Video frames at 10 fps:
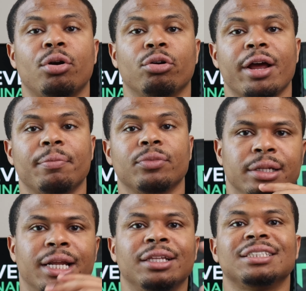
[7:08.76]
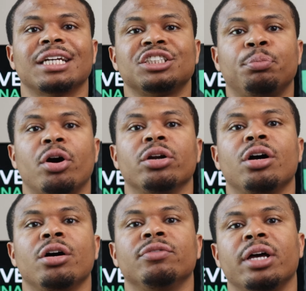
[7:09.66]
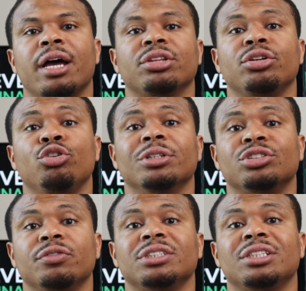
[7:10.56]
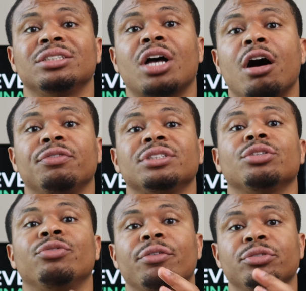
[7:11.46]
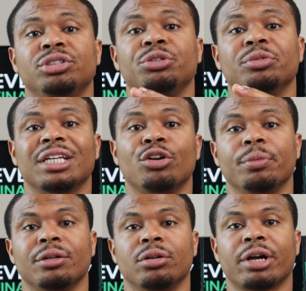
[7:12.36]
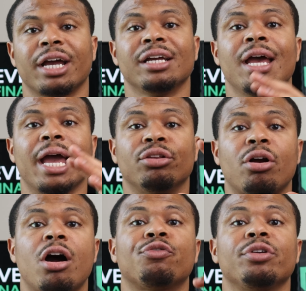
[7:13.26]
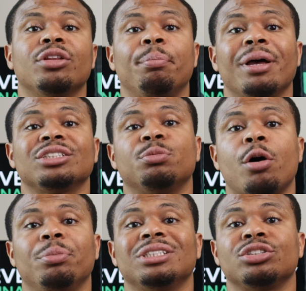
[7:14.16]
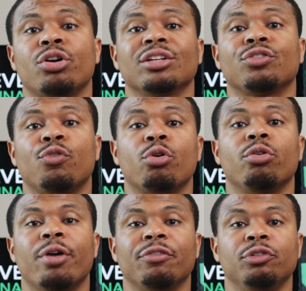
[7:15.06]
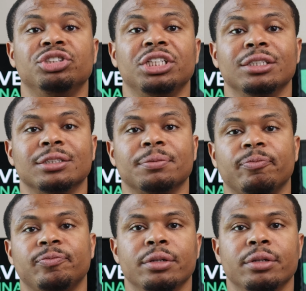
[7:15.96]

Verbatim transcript: Program. Now, this is actually part of the Health and Human Services Office of Refugee Resettlement, okay? And they're offering the best small business grants for refugees.